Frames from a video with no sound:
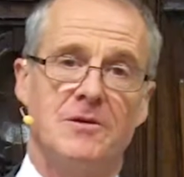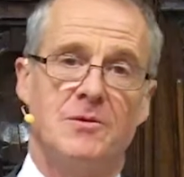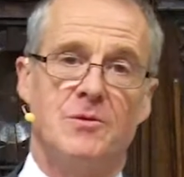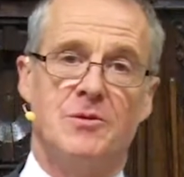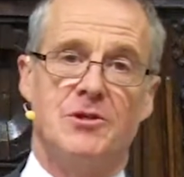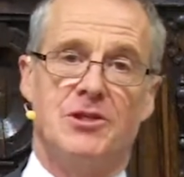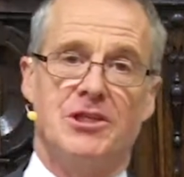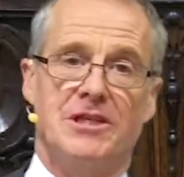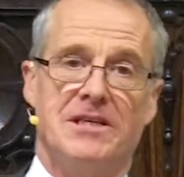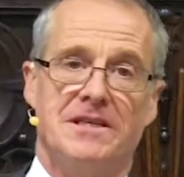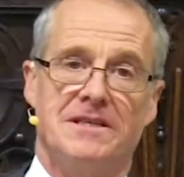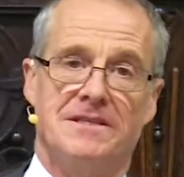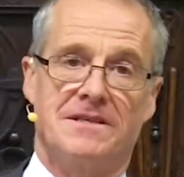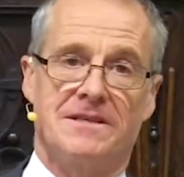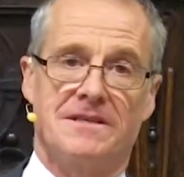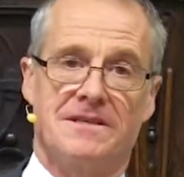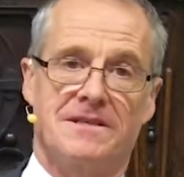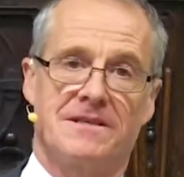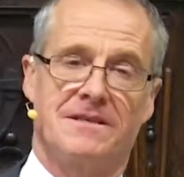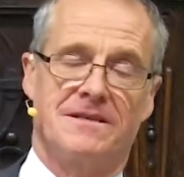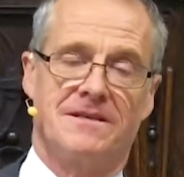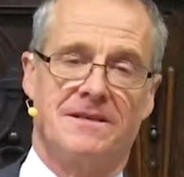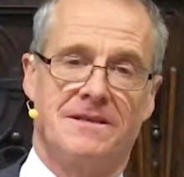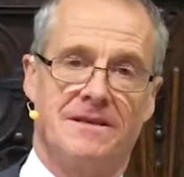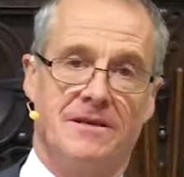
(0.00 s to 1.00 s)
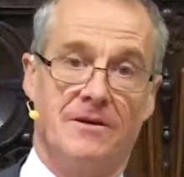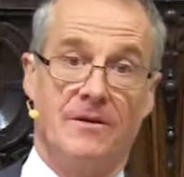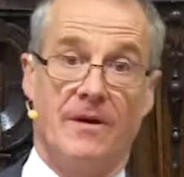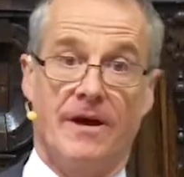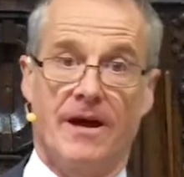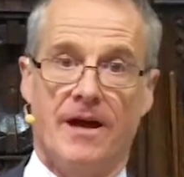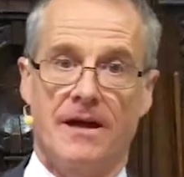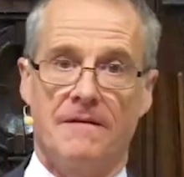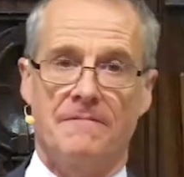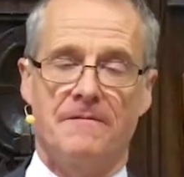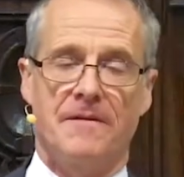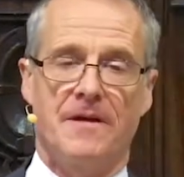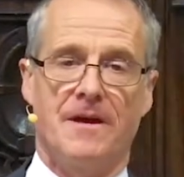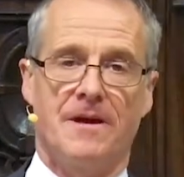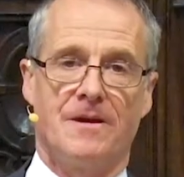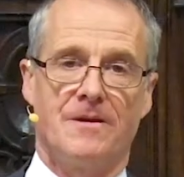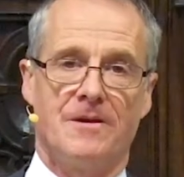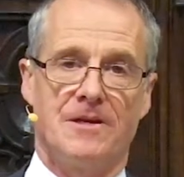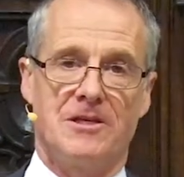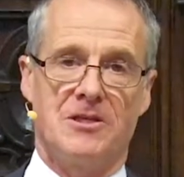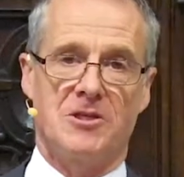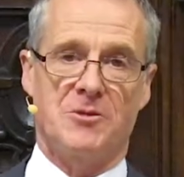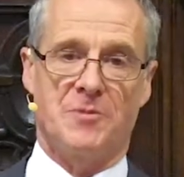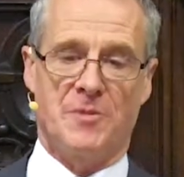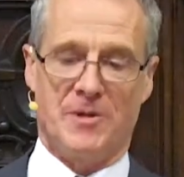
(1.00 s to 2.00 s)
Lord Jesus, you have the
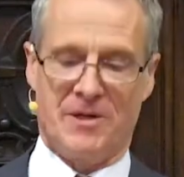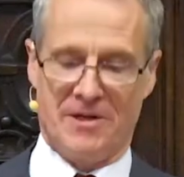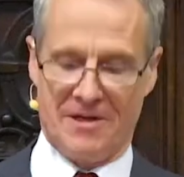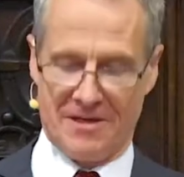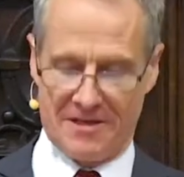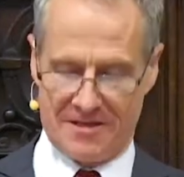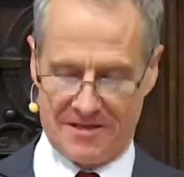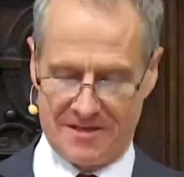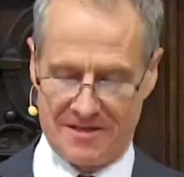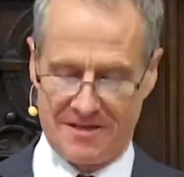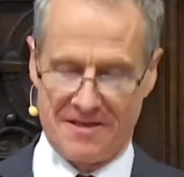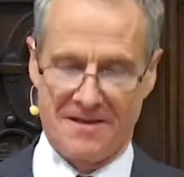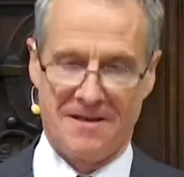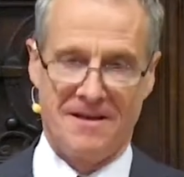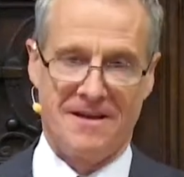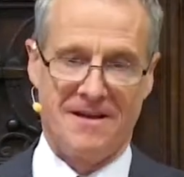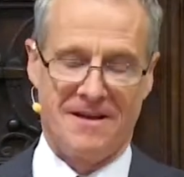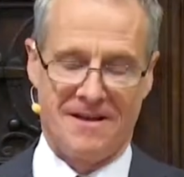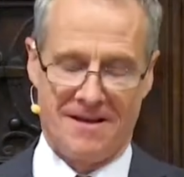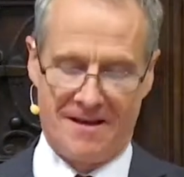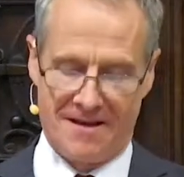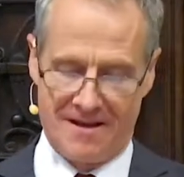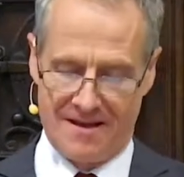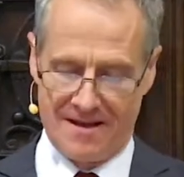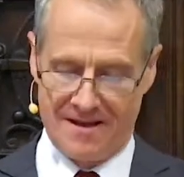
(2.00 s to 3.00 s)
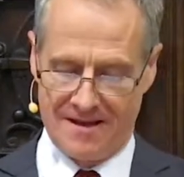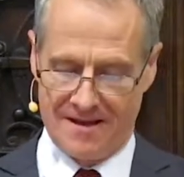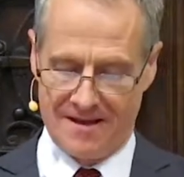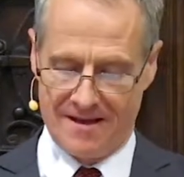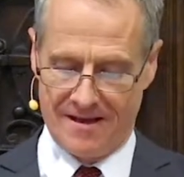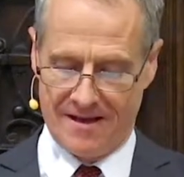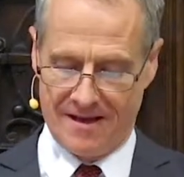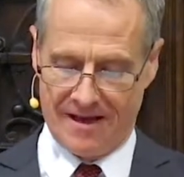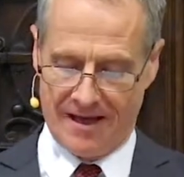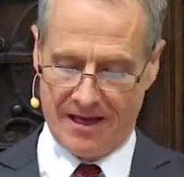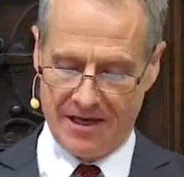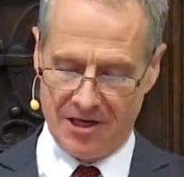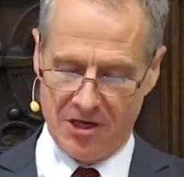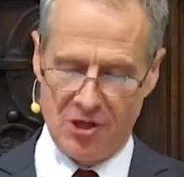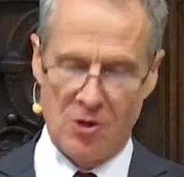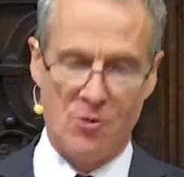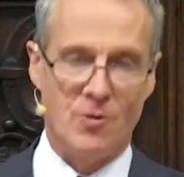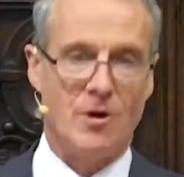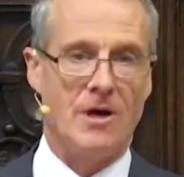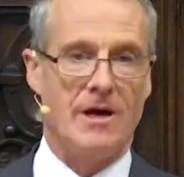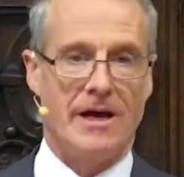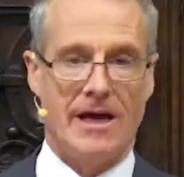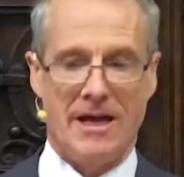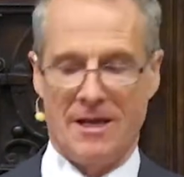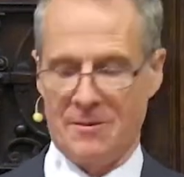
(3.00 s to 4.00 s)
Holy Spirit, and you
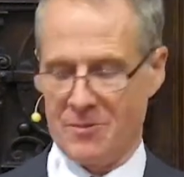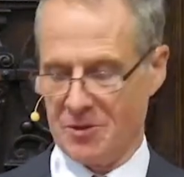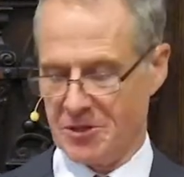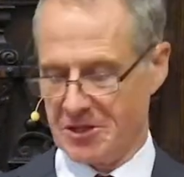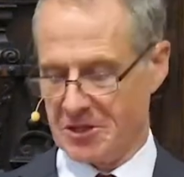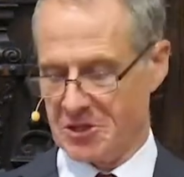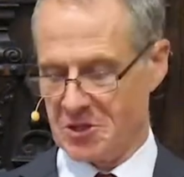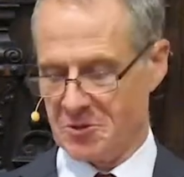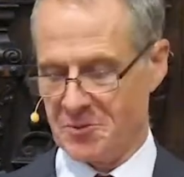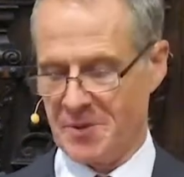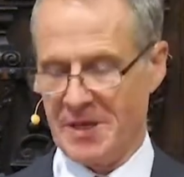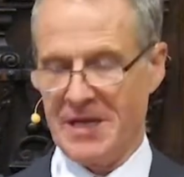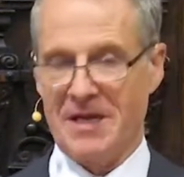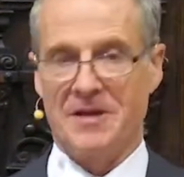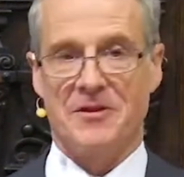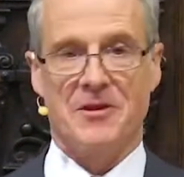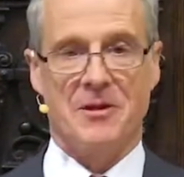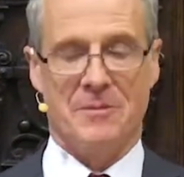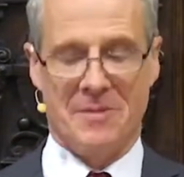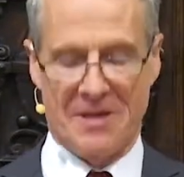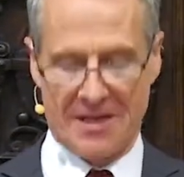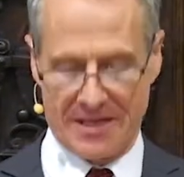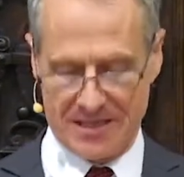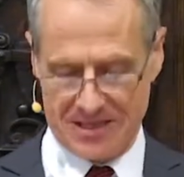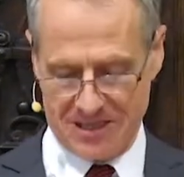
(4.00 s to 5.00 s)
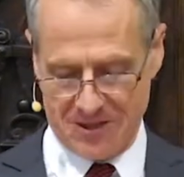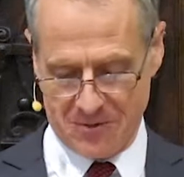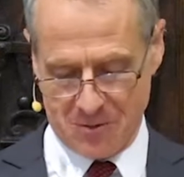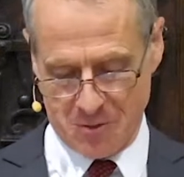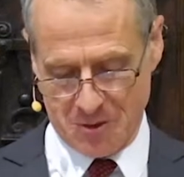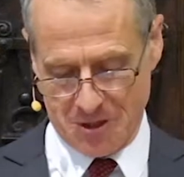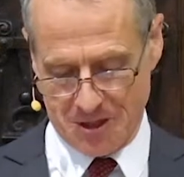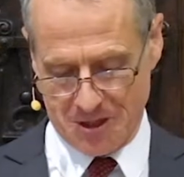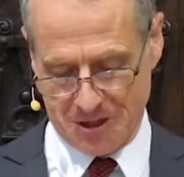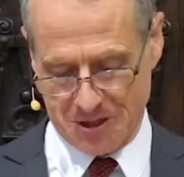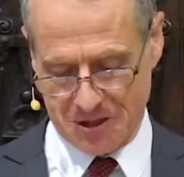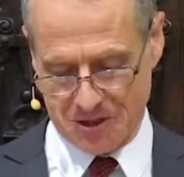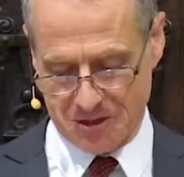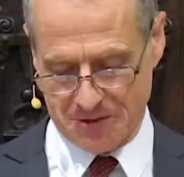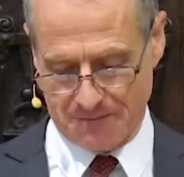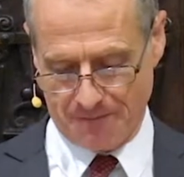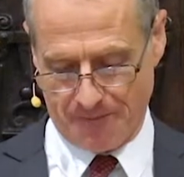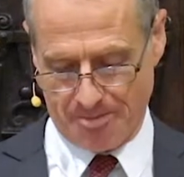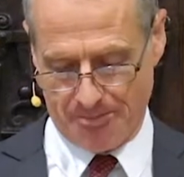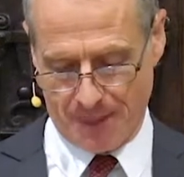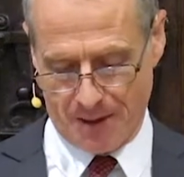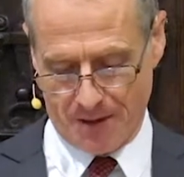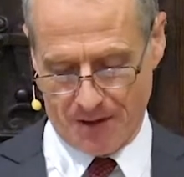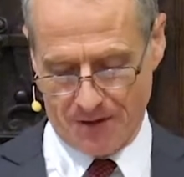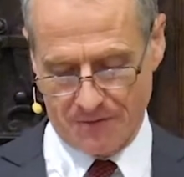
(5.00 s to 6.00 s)
are able to speak the mighty works
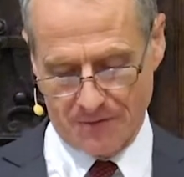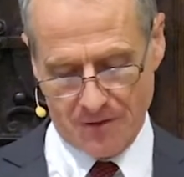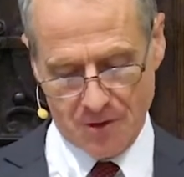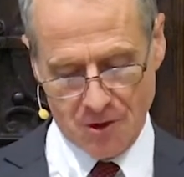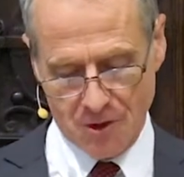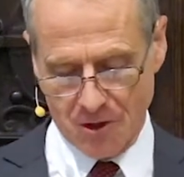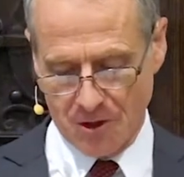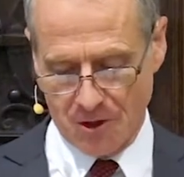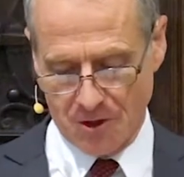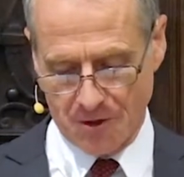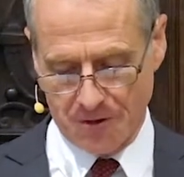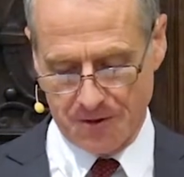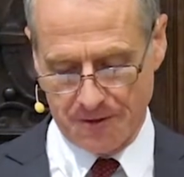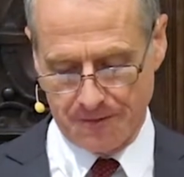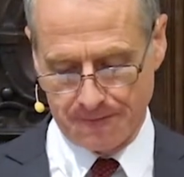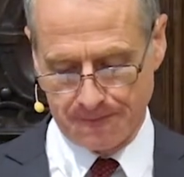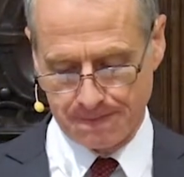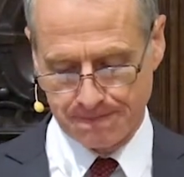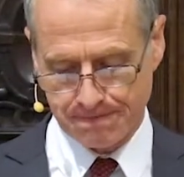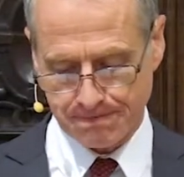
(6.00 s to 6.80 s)
of God.